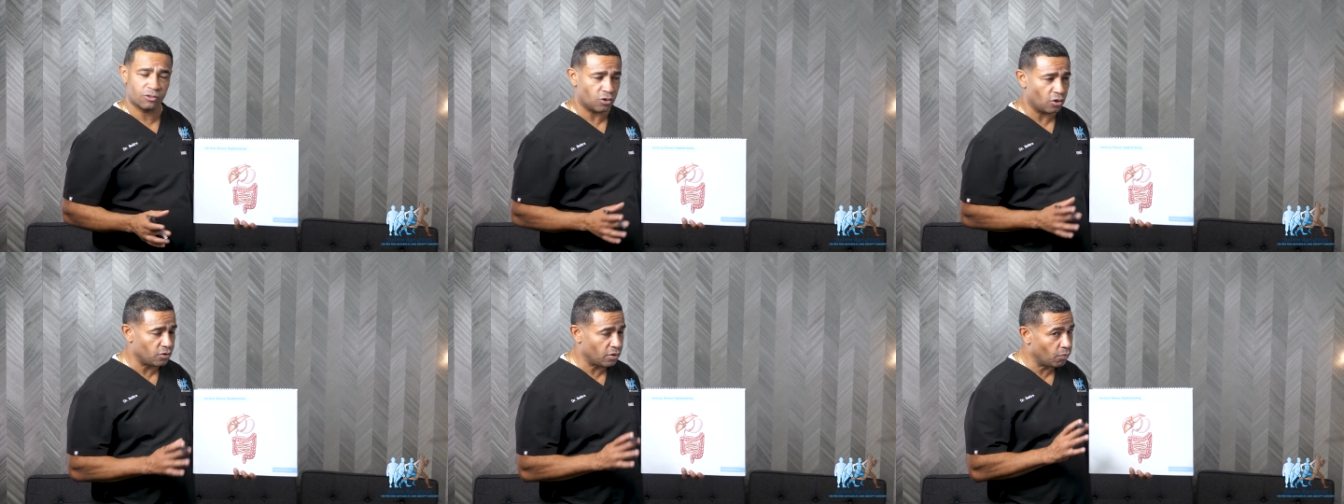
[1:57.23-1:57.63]

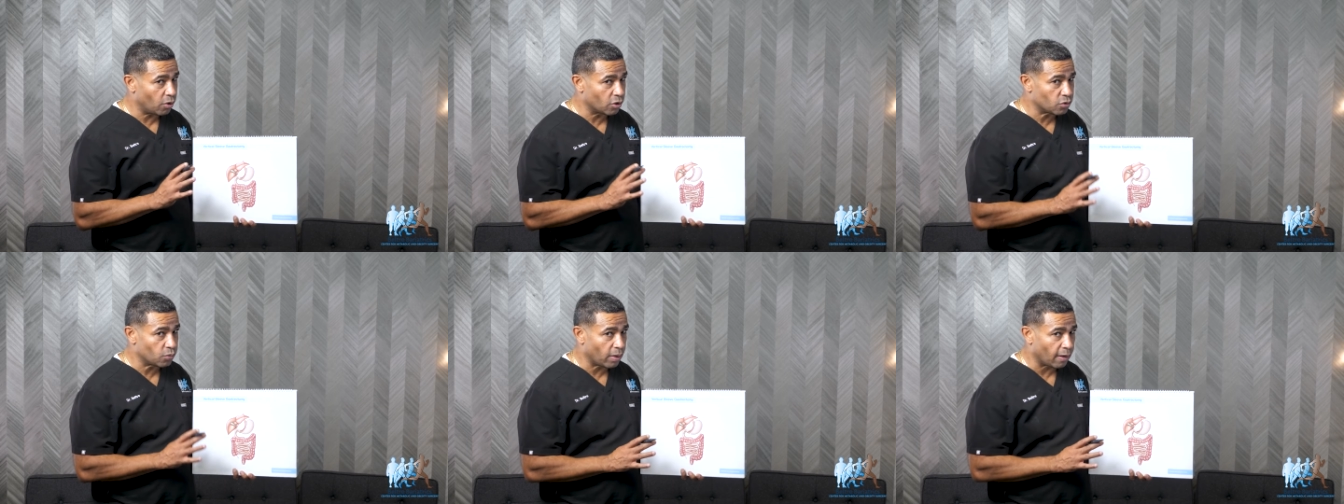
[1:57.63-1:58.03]
Surgery
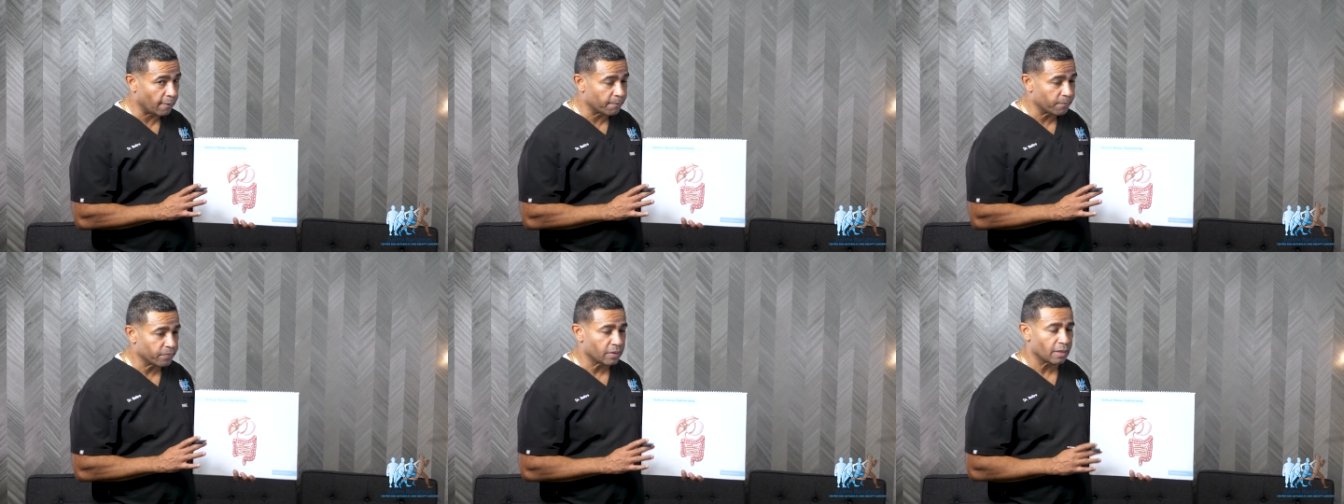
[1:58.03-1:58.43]
works
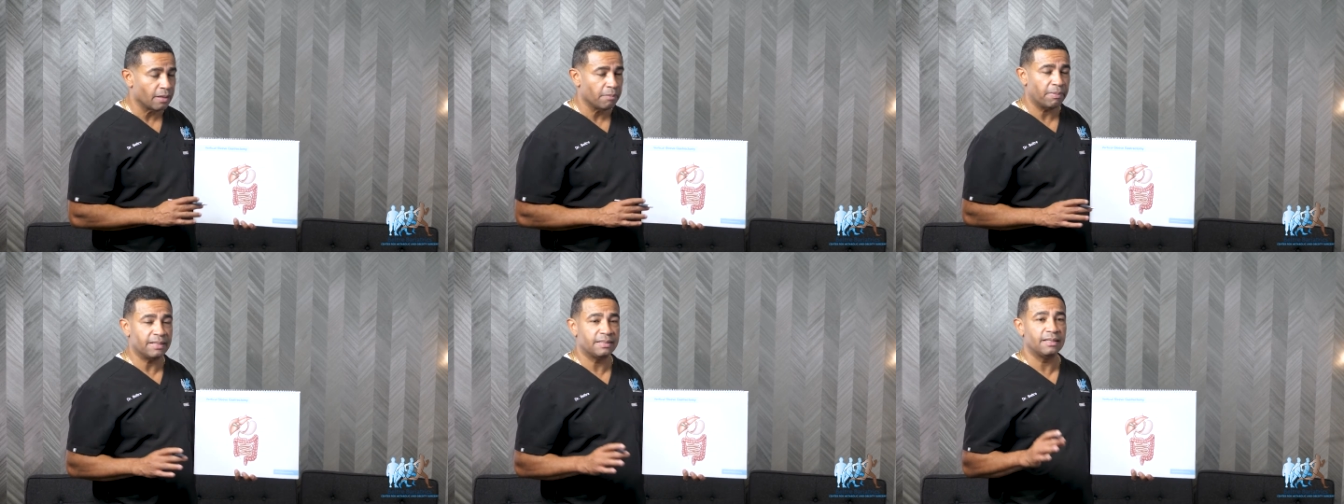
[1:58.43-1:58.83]
well,
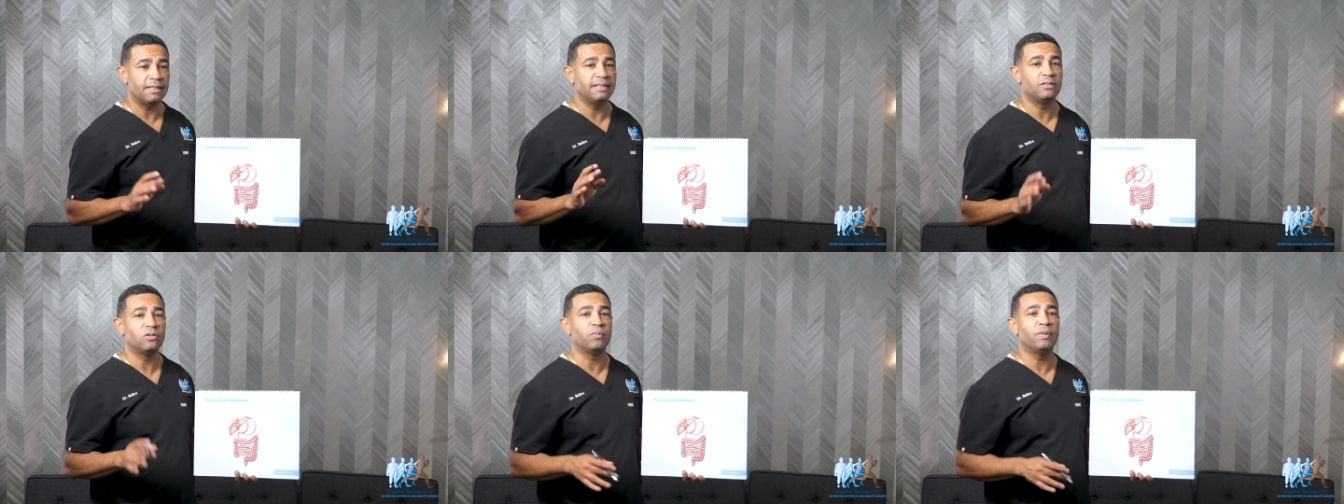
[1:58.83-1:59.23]
but it still
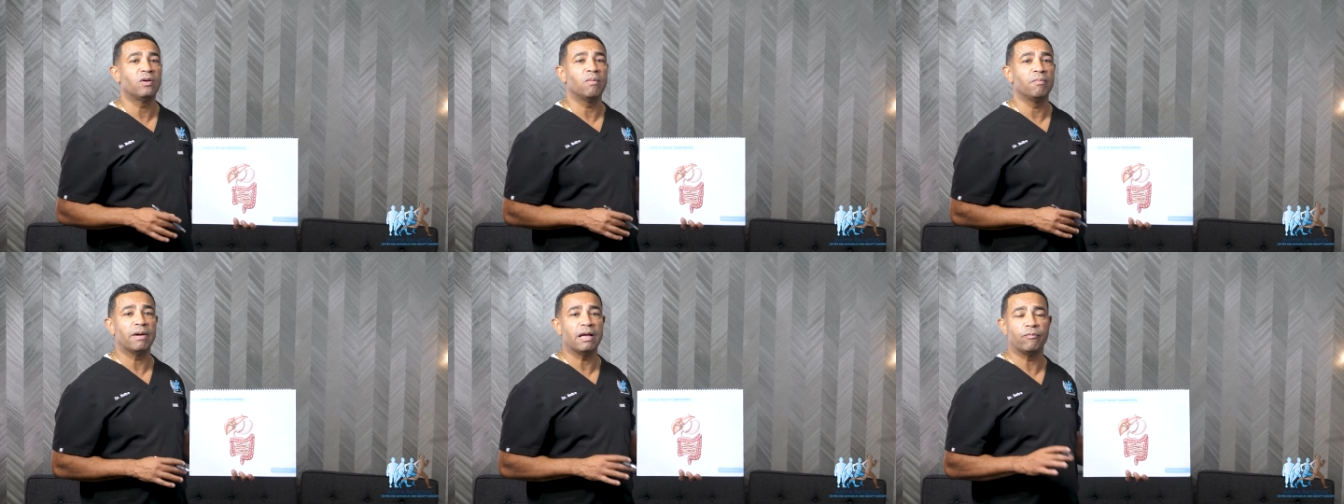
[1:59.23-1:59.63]
needs to be
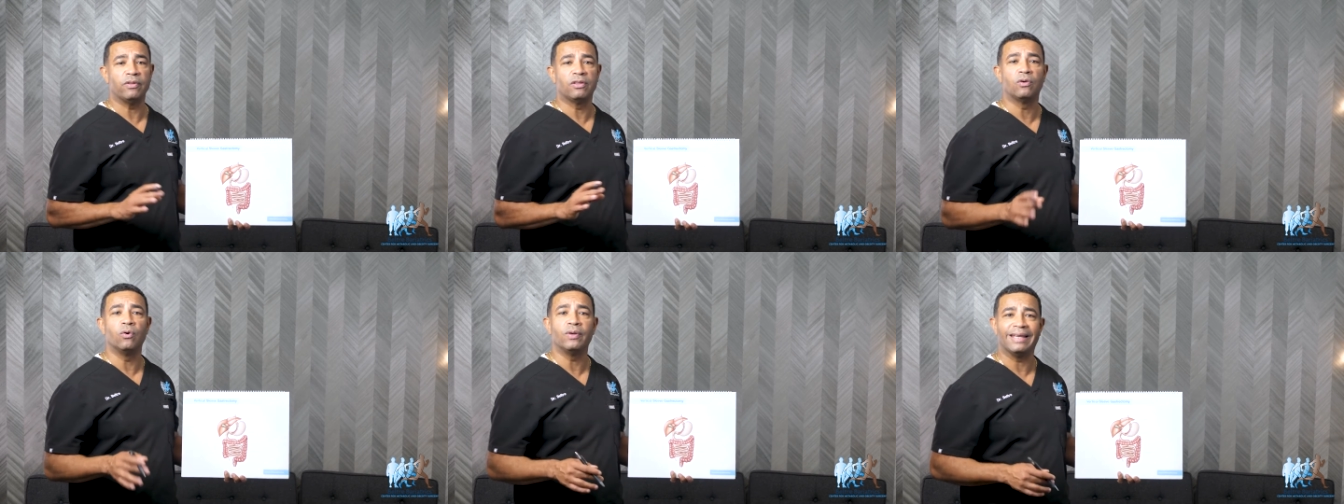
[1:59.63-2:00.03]
combined
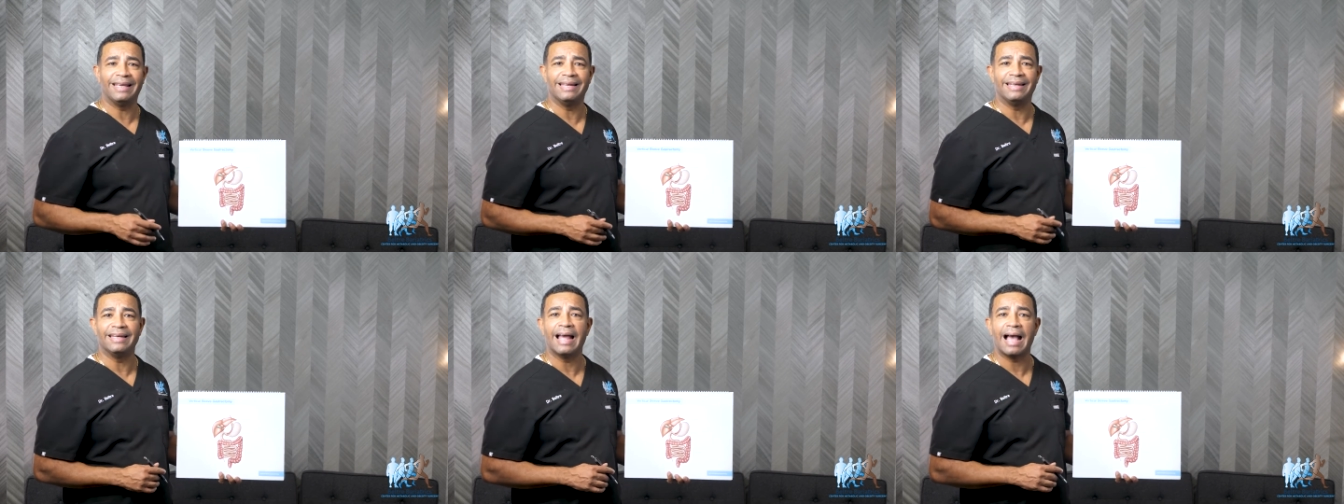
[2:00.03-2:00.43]
with good
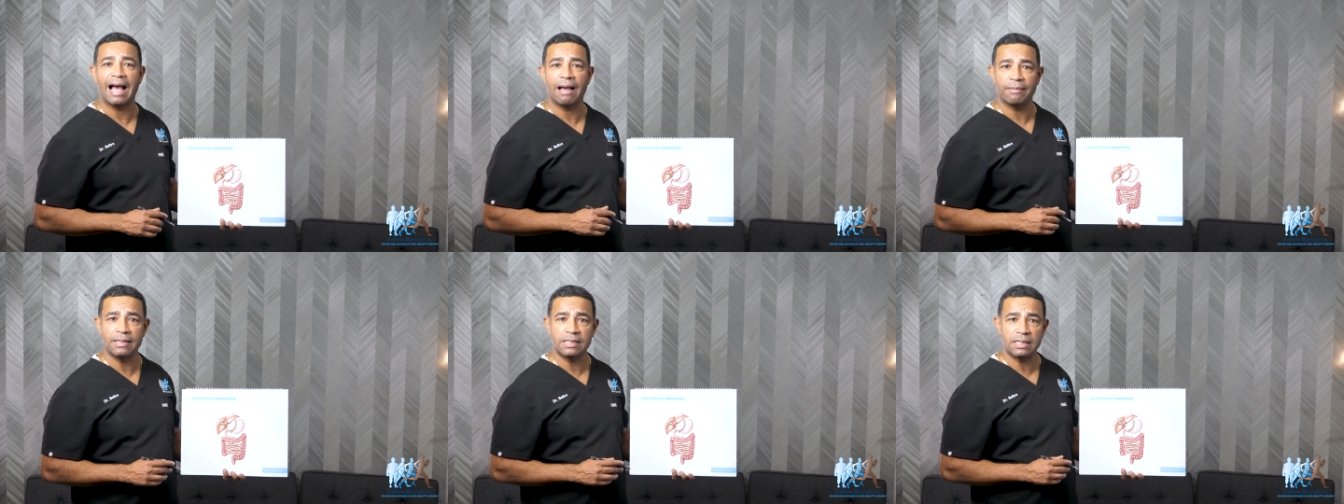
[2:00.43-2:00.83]
eating
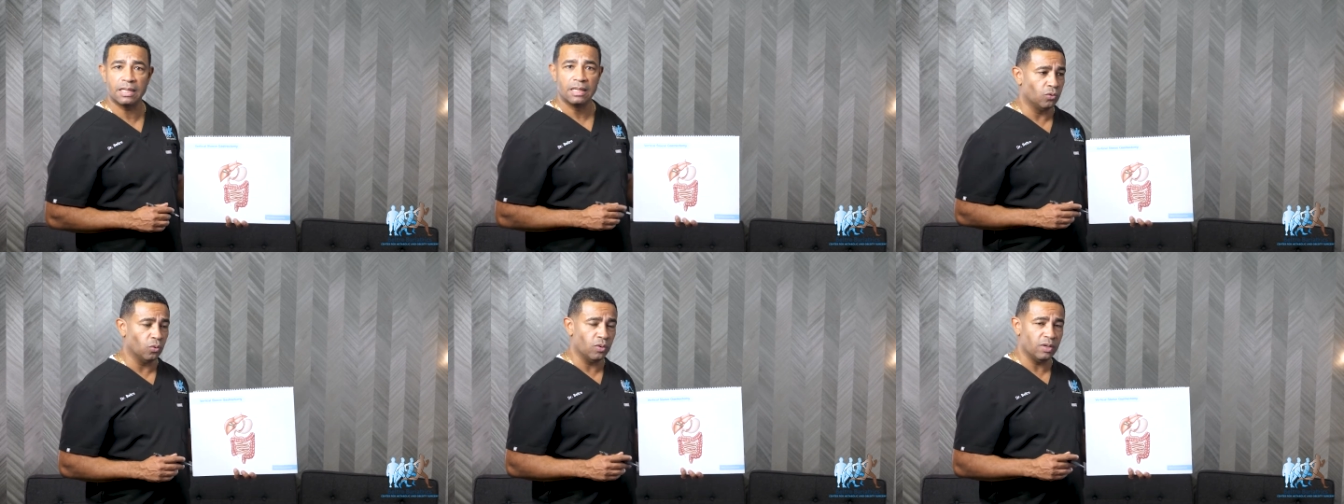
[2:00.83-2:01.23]
habits.
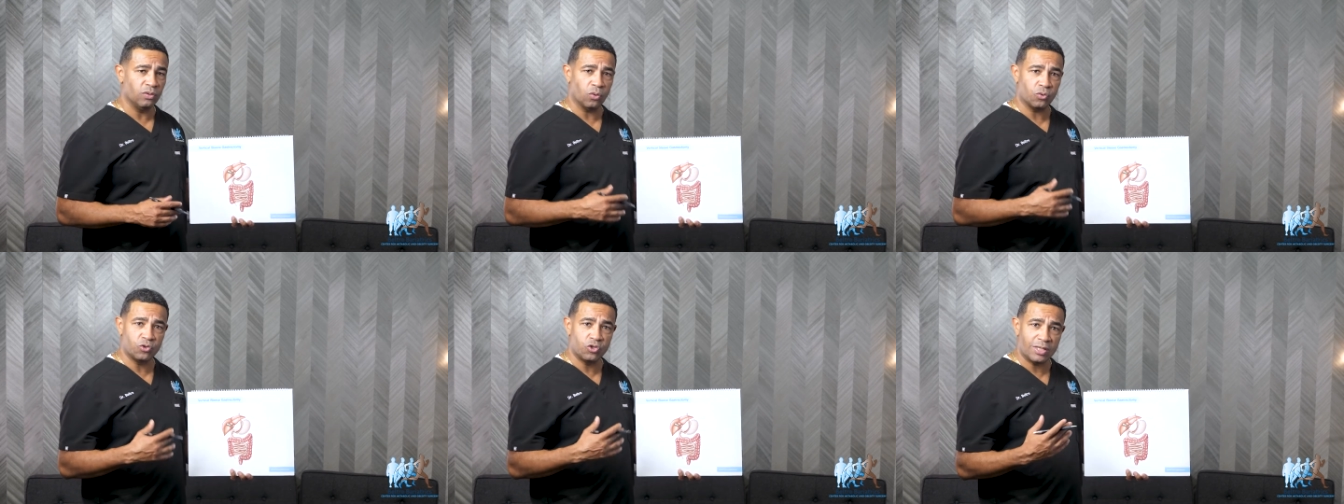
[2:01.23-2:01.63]
During
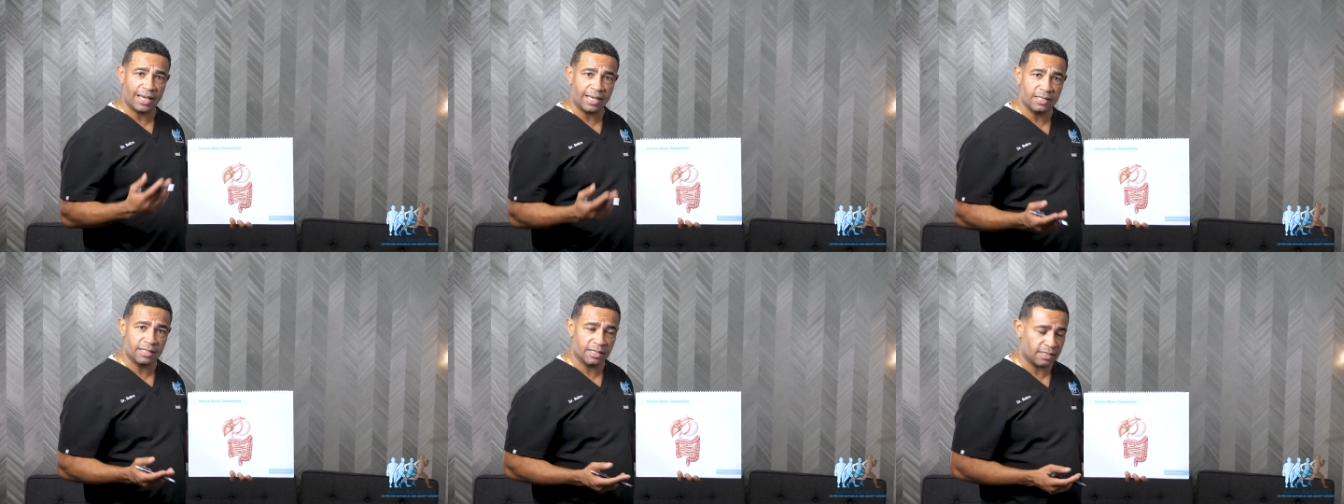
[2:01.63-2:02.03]
those
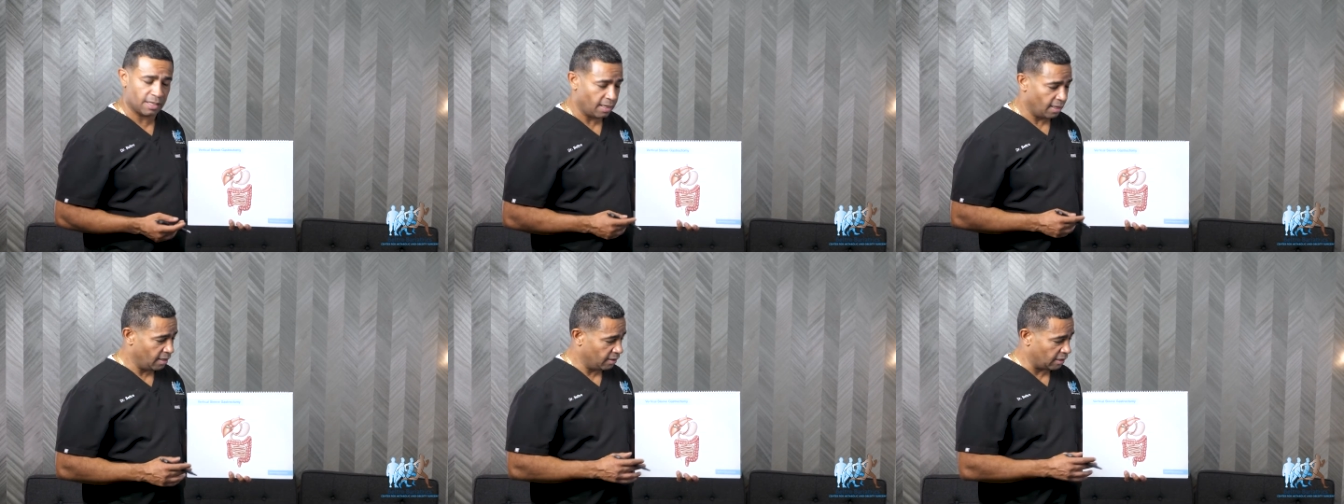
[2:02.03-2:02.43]
changes,
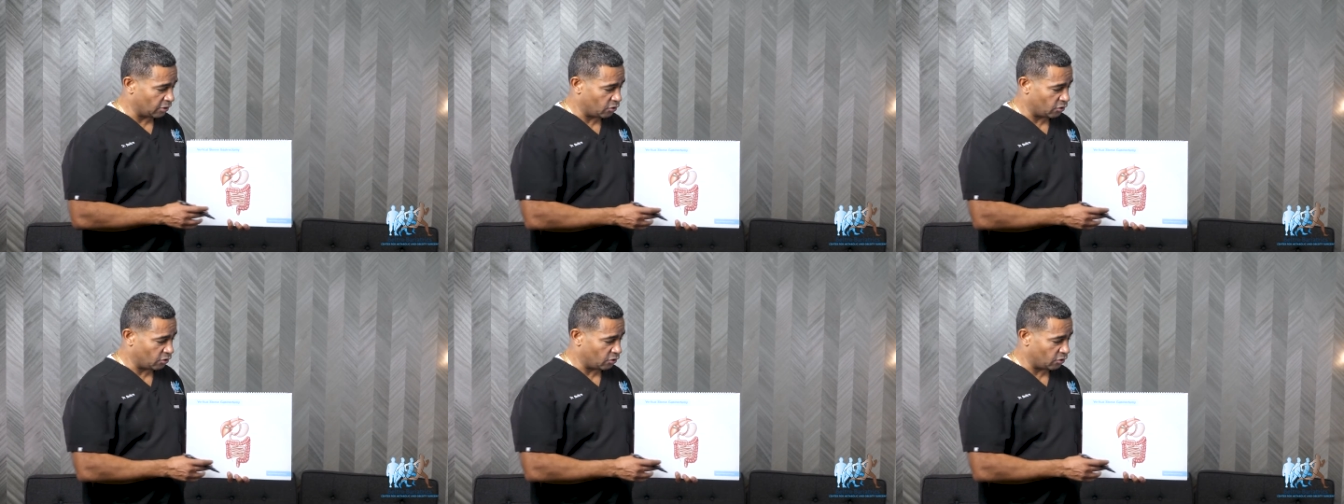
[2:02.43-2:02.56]
the